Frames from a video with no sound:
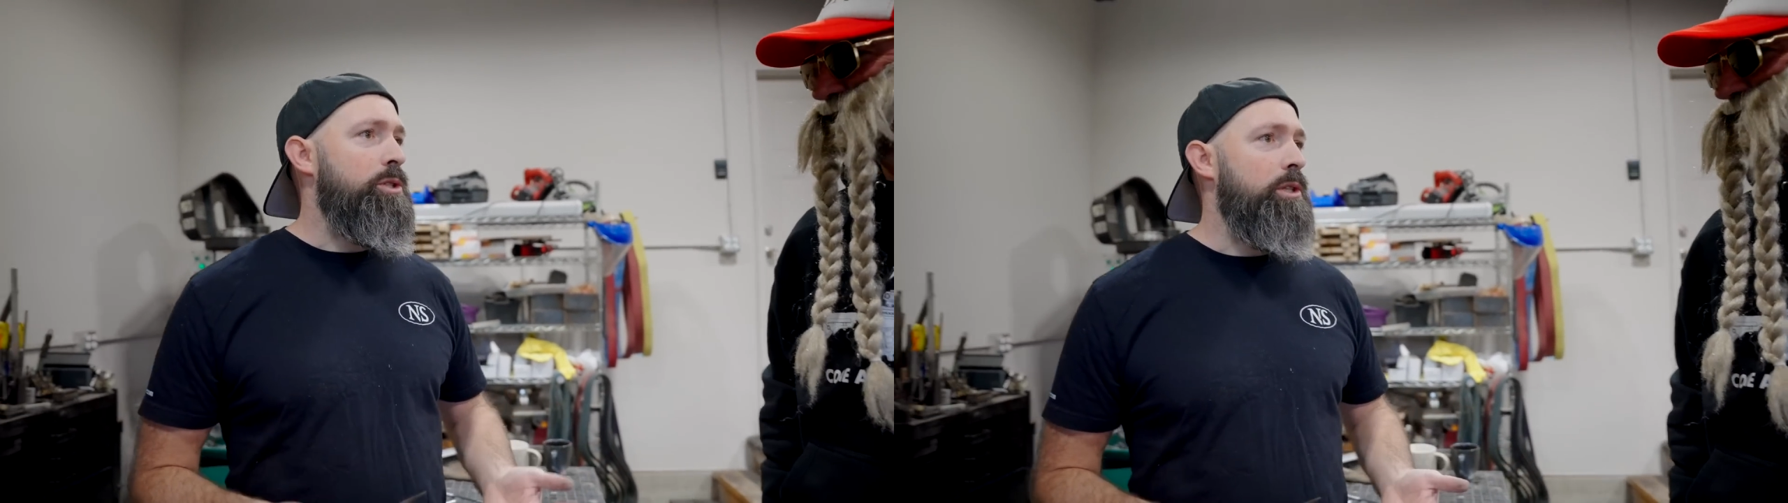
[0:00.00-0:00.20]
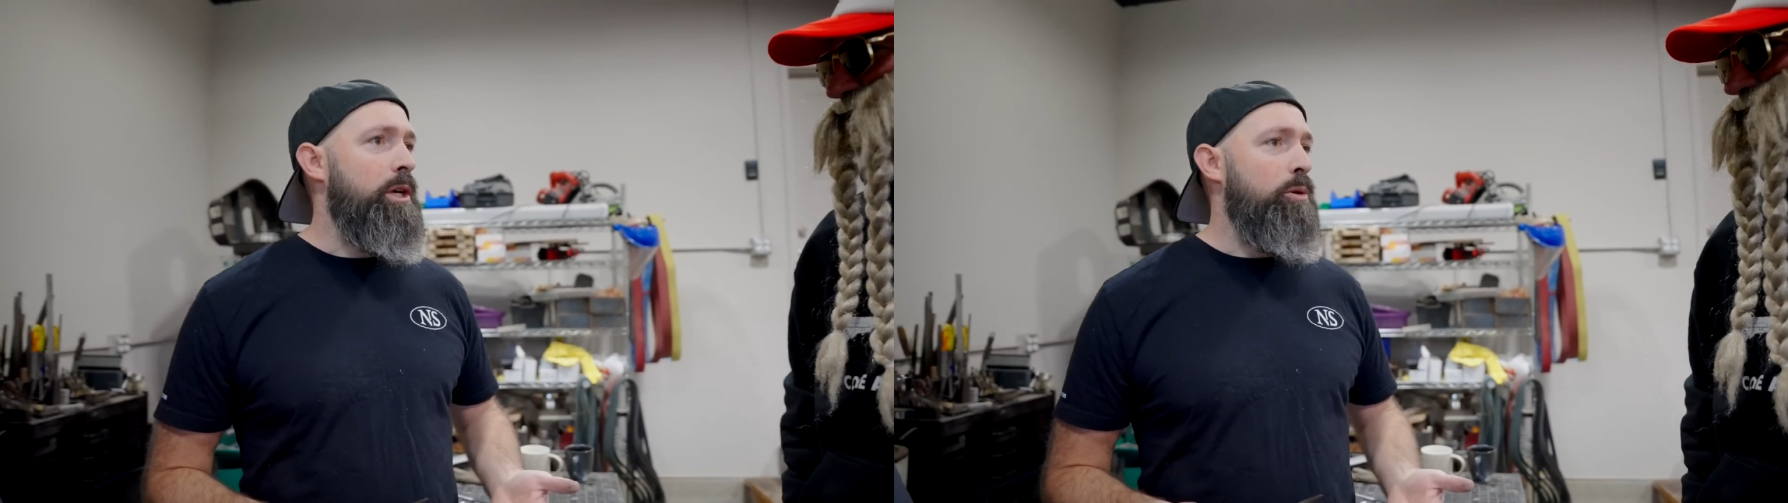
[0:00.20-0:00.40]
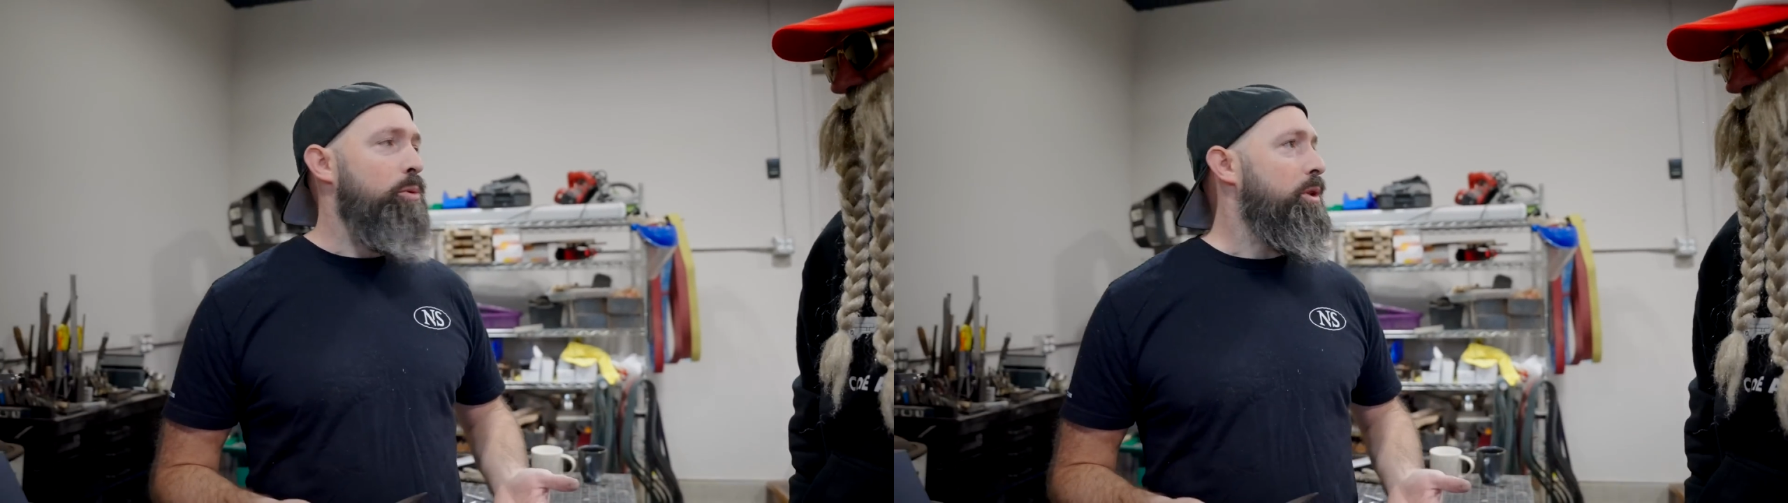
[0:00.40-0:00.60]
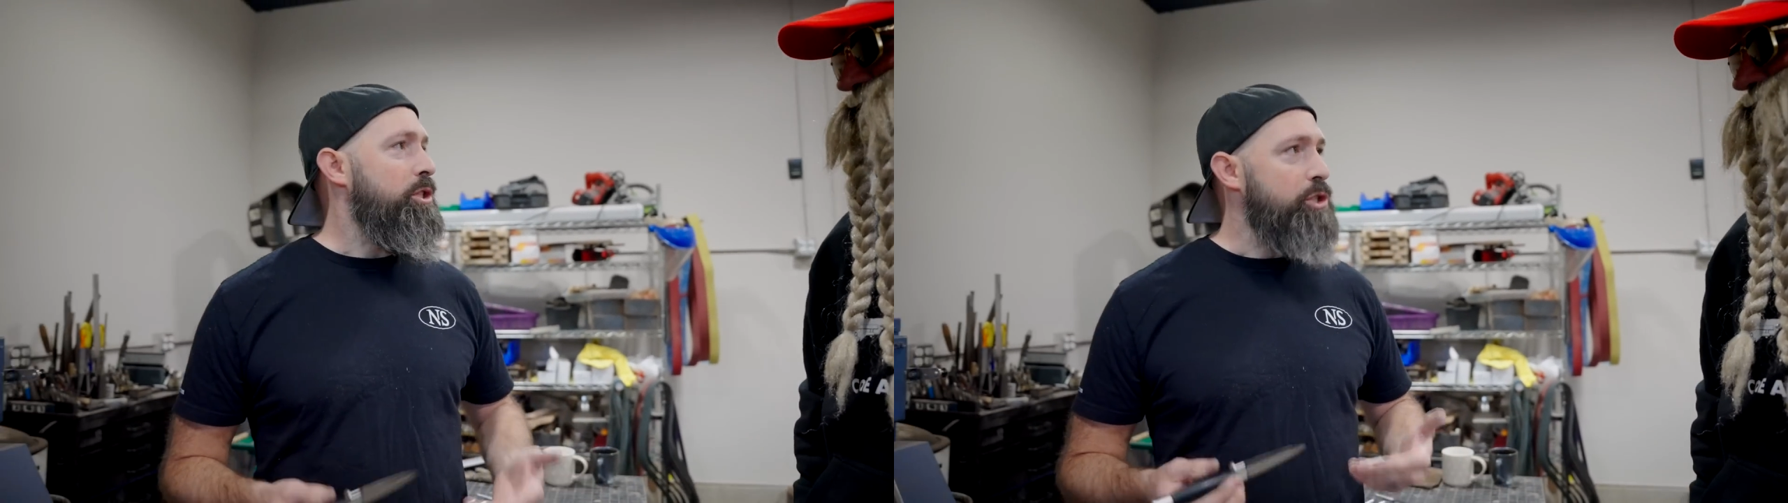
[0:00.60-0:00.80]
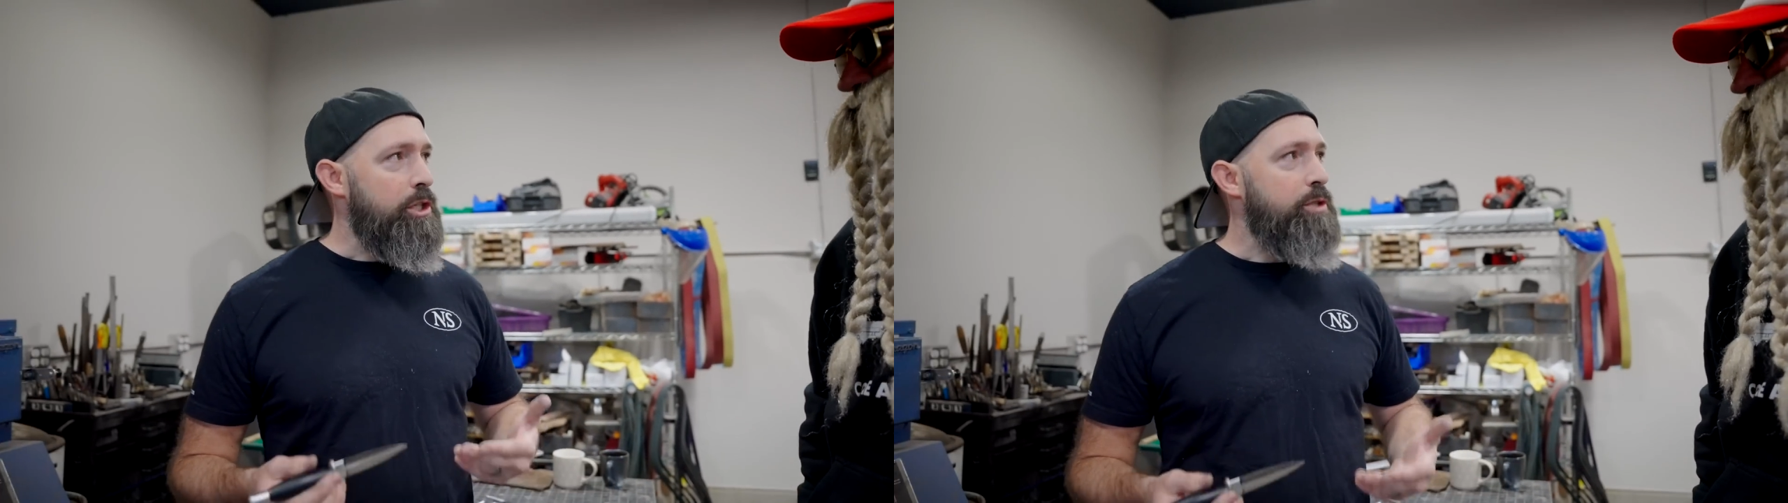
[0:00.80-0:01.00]
stiletto
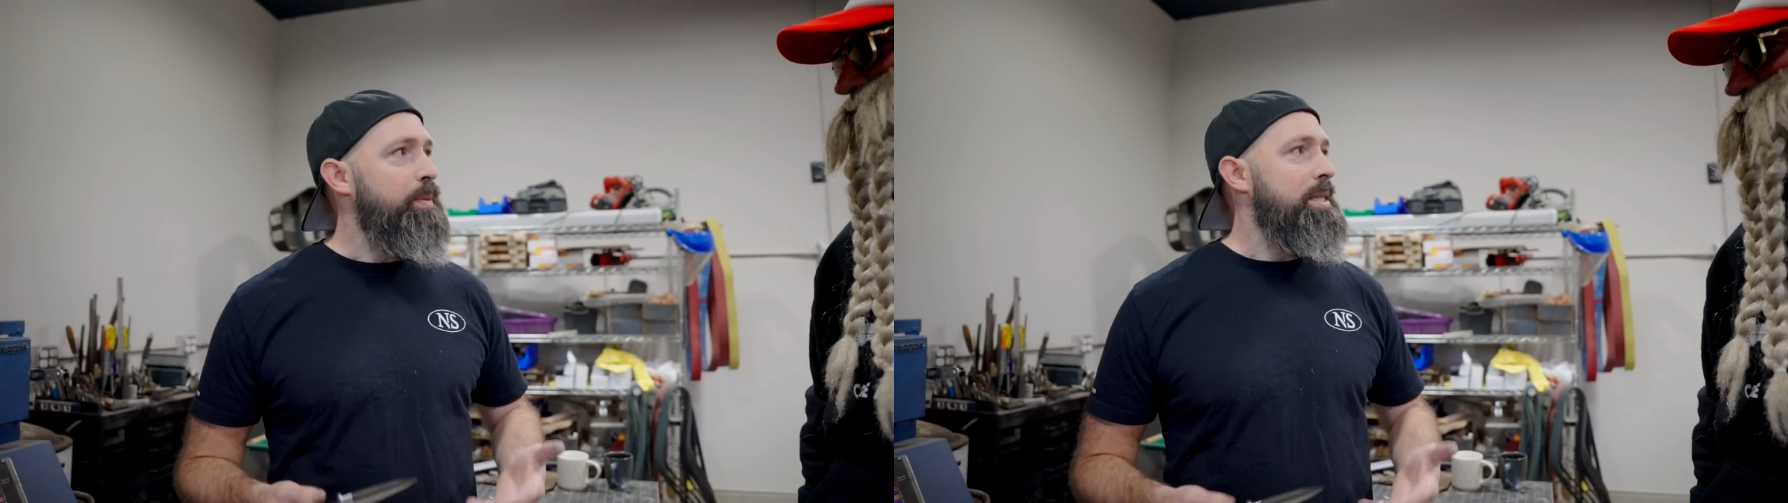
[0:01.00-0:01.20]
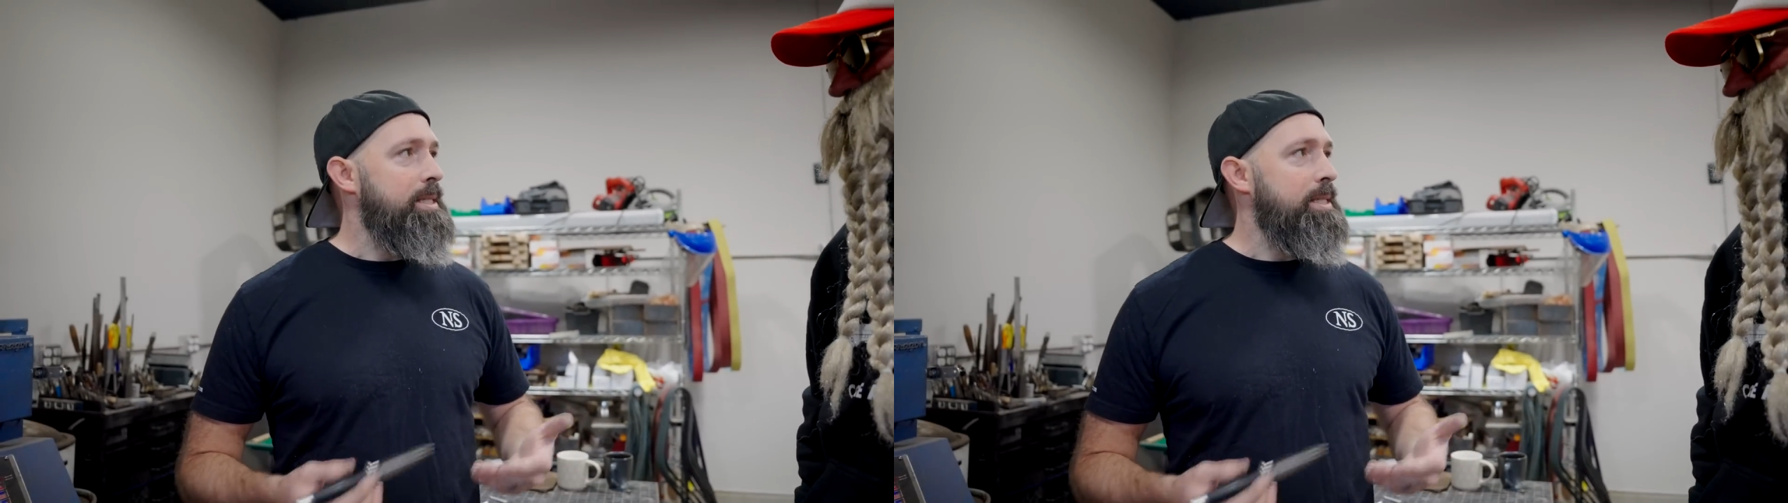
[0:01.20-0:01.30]
really just means